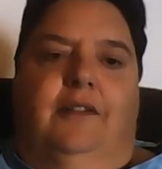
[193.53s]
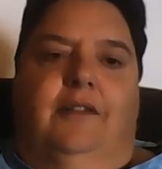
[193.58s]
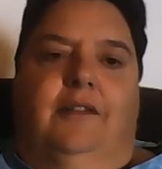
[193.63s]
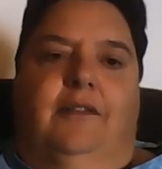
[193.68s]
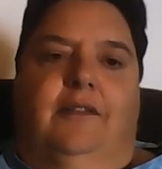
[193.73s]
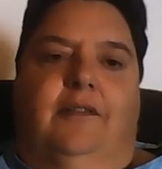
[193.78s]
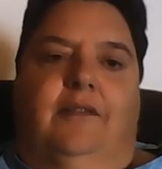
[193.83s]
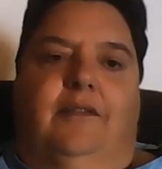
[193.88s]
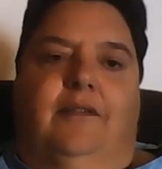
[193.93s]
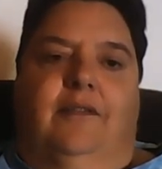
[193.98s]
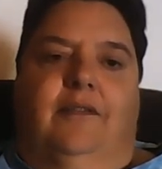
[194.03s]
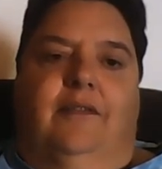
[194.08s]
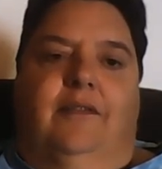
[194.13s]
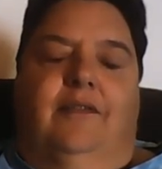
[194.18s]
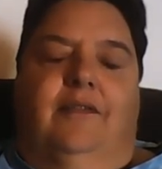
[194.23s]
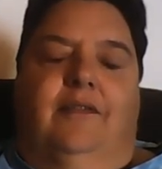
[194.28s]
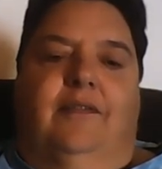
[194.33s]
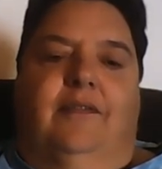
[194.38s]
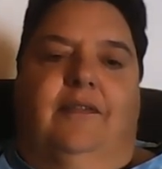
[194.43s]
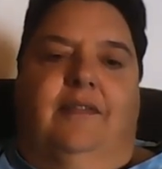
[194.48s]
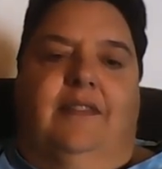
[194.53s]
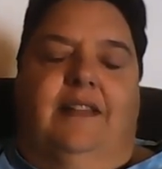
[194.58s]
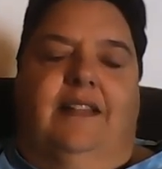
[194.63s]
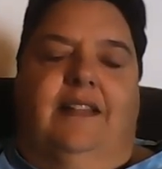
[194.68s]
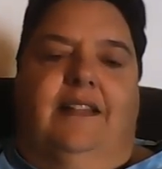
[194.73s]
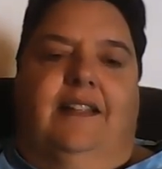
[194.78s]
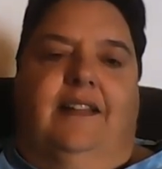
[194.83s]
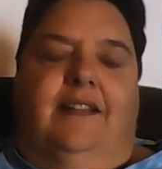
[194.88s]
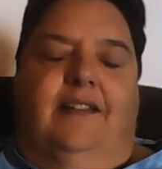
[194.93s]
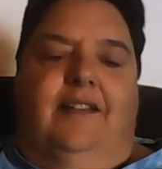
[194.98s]

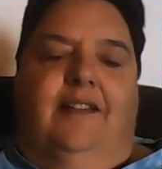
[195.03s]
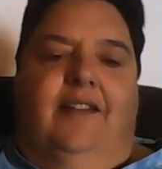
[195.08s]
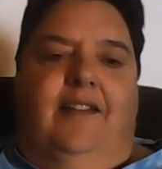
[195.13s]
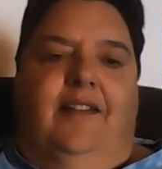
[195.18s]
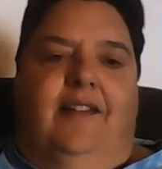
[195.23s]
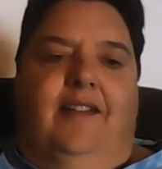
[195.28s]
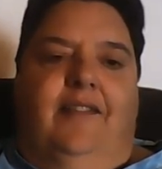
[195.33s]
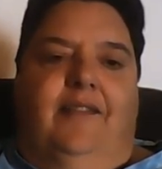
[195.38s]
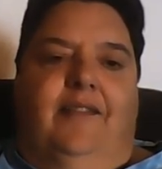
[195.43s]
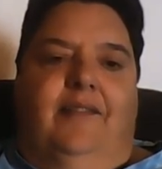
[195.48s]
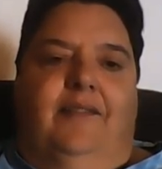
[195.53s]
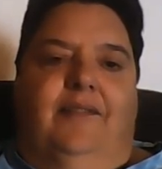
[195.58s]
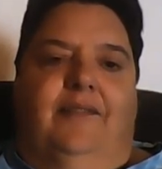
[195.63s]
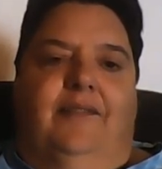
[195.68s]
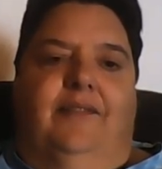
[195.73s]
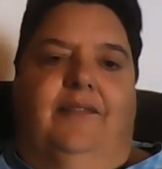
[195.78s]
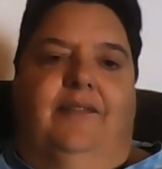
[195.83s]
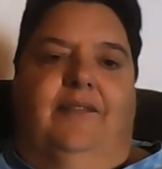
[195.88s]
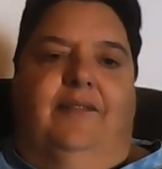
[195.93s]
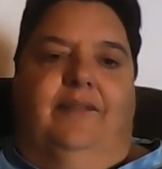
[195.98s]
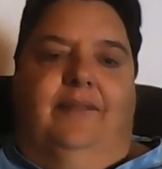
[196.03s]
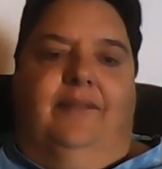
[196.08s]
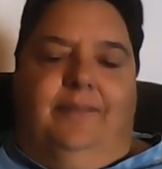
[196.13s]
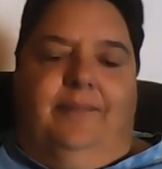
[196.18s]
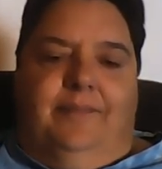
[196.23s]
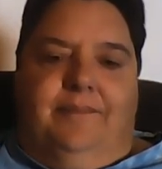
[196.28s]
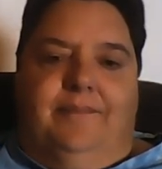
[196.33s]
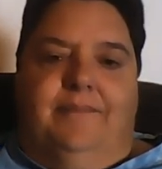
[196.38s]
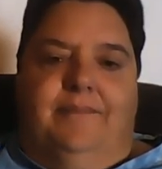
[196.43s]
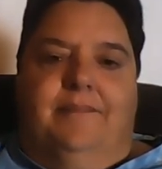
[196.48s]

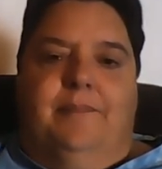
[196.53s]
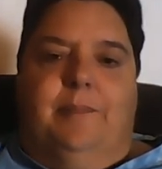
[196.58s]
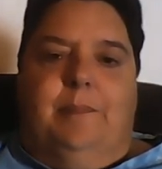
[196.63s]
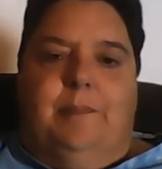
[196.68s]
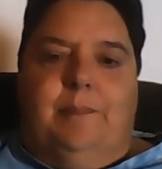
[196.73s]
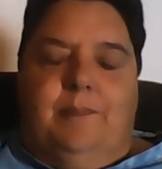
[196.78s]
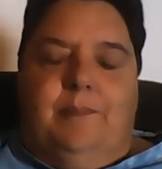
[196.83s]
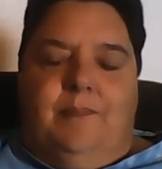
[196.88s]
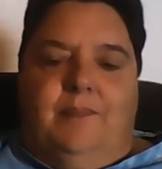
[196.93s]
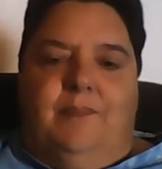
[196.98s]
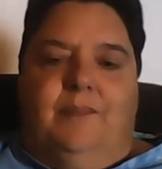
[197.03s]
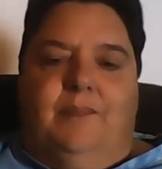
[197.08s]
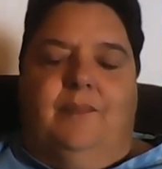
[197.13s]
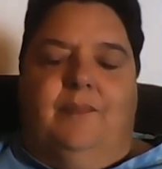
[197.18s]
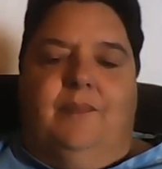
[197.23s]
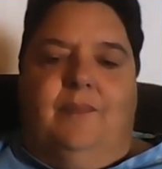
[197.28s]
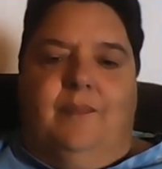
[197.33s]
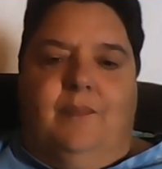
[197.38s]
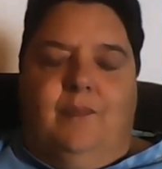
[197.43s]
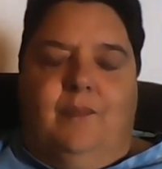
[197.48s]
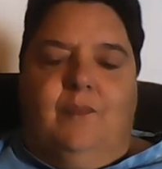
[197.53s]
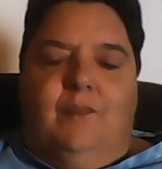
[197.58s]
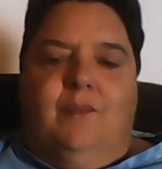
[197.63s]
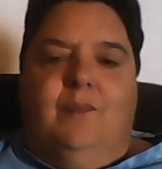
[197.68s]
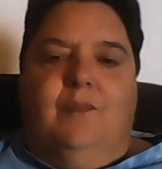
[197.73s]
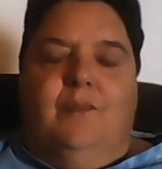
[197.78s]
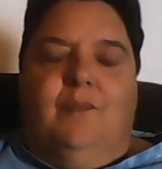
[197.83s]
No words are spoken by the person on screen.